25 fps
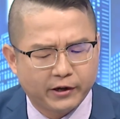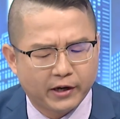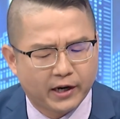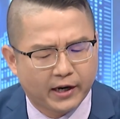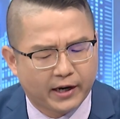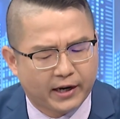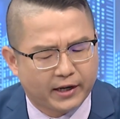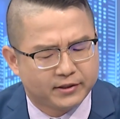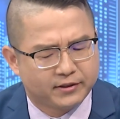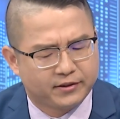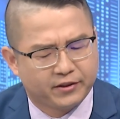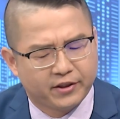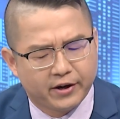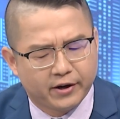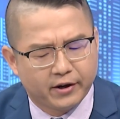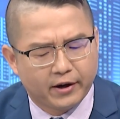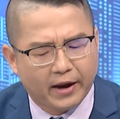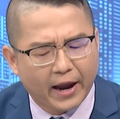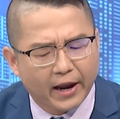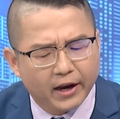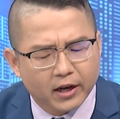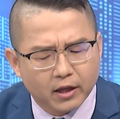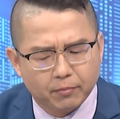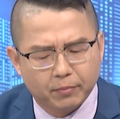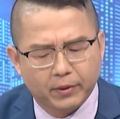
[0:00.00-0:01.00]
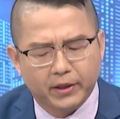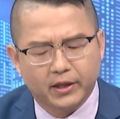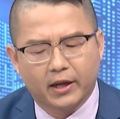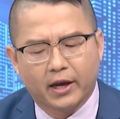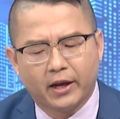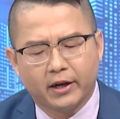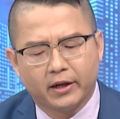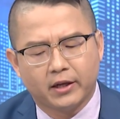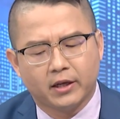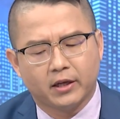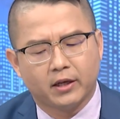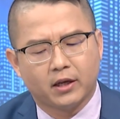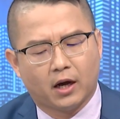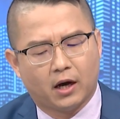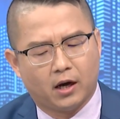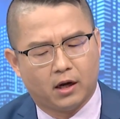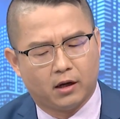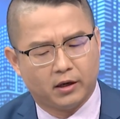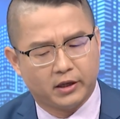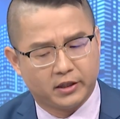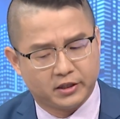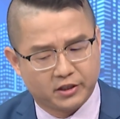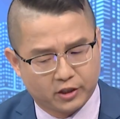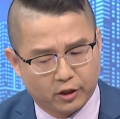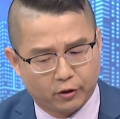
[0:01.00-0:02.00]
has there been any
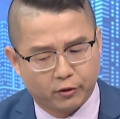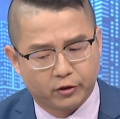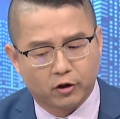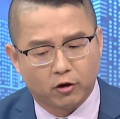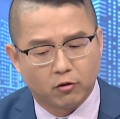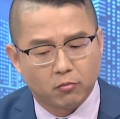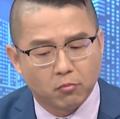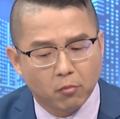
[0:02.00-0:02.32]
historical